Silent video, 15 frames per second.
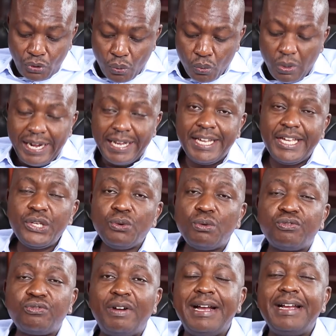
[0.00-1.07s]
why you'll
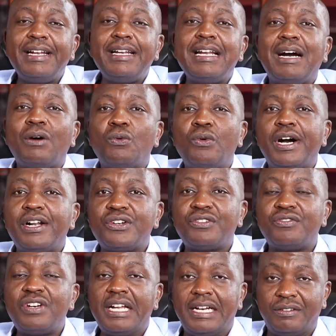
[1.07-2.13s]
find a world
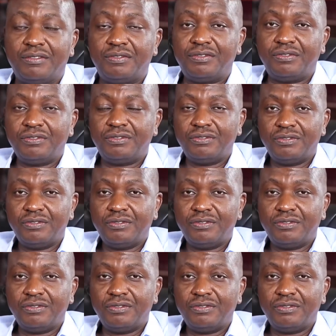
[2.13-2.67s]
of love.